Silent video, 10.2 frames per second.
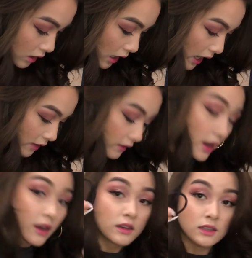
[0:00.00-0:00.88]
I have a
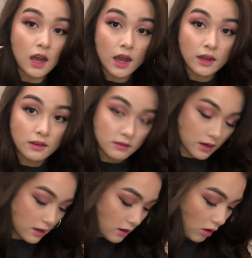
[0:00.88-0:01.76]
hair tie.
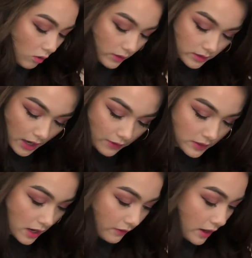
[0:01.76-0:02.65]
Always have to
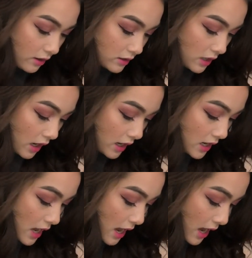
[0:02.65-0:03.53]
have a hair tie.
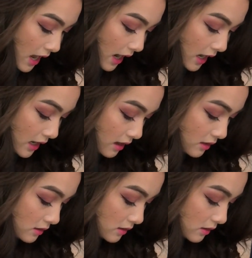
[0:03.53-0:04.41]

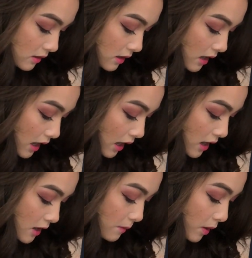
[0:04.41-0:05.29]
And
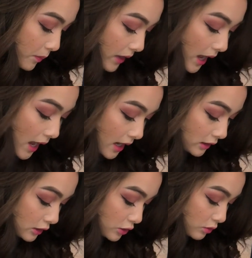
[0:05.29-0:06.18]
a pad,
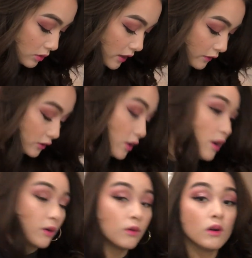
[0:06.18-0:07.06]
because you never
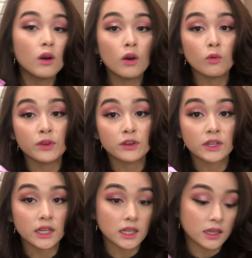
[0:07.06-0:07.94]
know when you're
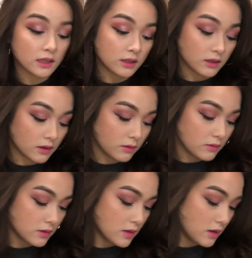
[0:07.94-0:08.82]
gonna,
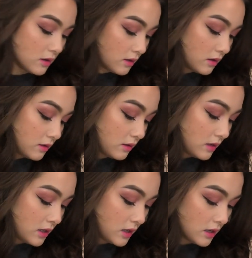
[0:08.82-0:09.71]

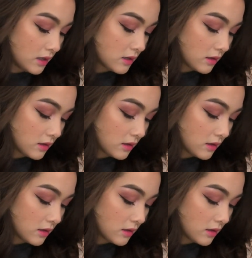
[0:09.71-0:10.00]
need it.